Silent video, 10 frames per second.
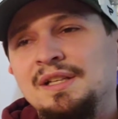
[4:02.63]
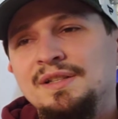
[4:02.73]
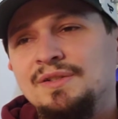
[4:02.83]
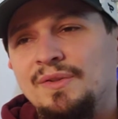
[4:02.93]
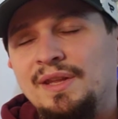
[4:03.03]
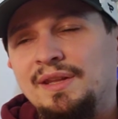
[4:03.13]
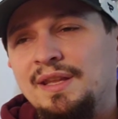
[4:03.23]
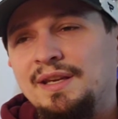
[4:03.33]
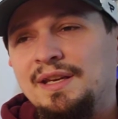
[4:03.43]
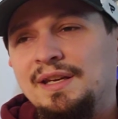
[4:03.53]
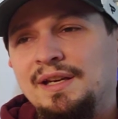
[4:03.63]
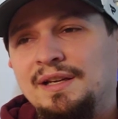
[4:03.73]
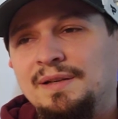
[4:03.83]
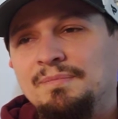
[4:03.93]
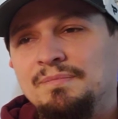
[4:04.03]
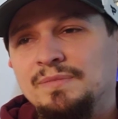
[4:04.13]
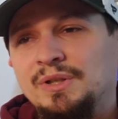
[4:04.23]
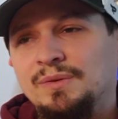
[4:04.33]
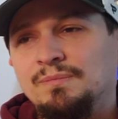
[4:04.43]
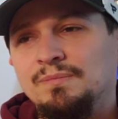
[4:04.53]
So they can, you
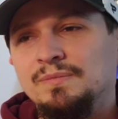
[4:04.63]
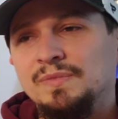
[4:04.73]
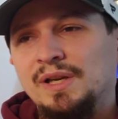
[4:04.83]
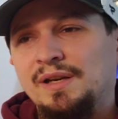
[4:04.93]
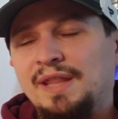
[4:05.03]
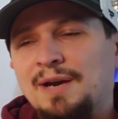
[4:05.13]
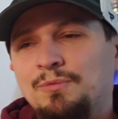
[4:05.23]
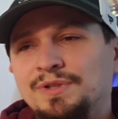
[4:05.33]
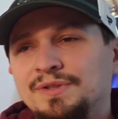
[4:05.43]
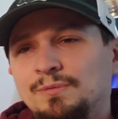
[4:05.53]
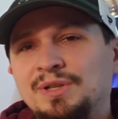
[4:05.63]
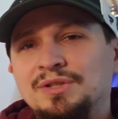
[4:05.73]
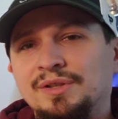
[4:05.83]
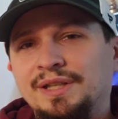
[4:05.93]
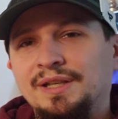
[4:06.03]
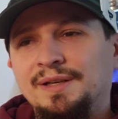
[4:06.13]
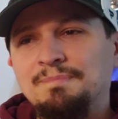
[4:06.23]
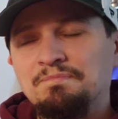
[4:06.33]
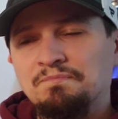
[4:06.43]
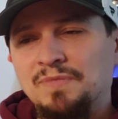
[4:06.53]
know, that was originally
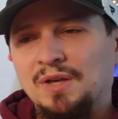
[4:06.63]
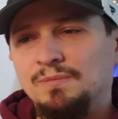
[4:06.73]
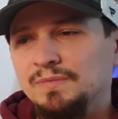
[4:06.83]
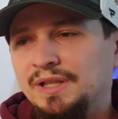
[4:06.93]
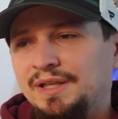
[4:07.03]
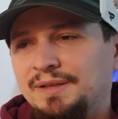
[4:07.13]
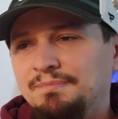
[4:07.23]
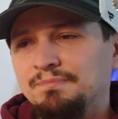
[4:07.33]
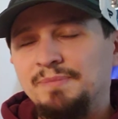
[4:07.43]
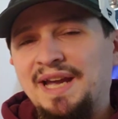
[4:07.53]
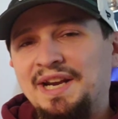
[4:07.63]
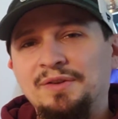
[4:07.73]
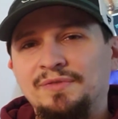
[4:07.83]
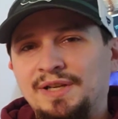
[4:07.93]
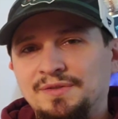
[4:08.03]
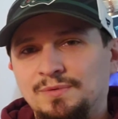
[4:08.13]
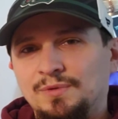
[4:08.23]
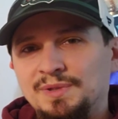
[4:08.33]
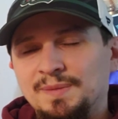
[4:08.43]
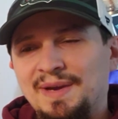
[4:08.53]
Pat Elflein's role
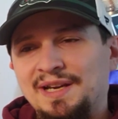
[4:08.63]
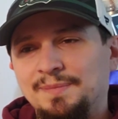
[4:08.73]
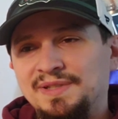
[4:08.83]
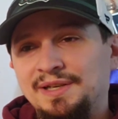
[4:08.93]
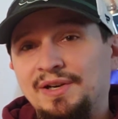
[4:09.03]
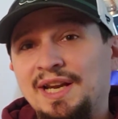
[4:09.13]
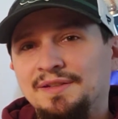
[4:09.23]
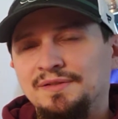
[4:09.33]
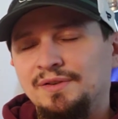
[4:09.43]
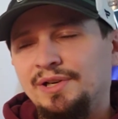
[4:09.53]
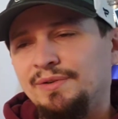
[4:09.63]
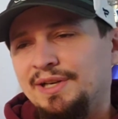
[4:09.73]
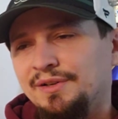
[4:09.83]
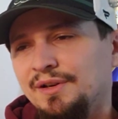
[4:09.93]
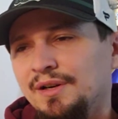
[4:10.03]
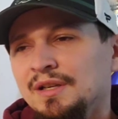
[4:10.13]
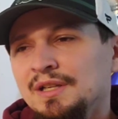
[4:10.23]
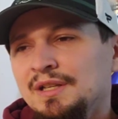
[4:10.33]
was the backup center and starting right guard.